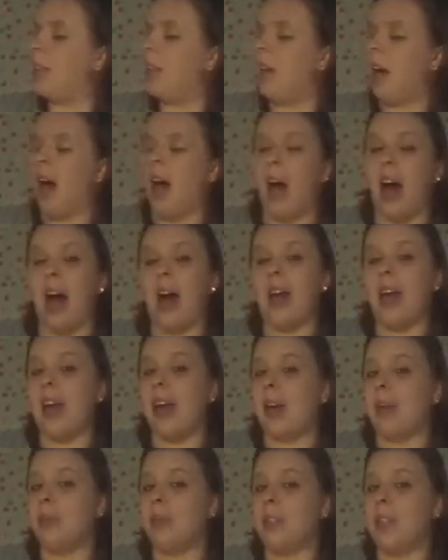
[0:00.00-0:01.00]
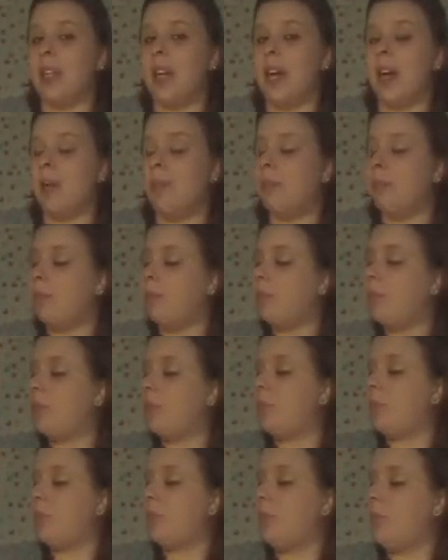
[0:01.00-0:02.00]
I am Sam.
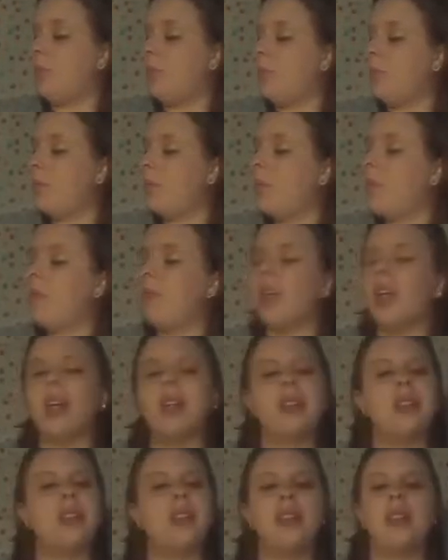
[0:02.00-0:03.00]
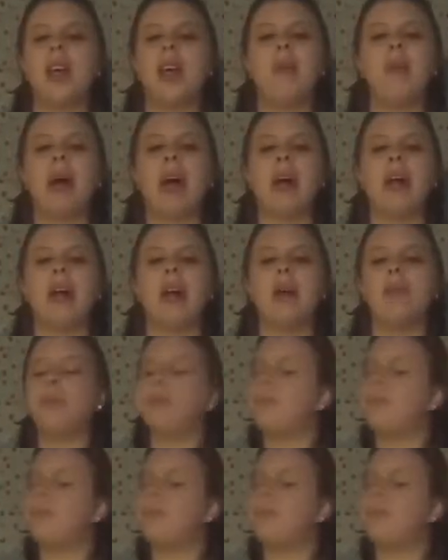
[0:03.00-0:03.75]
Sam I am.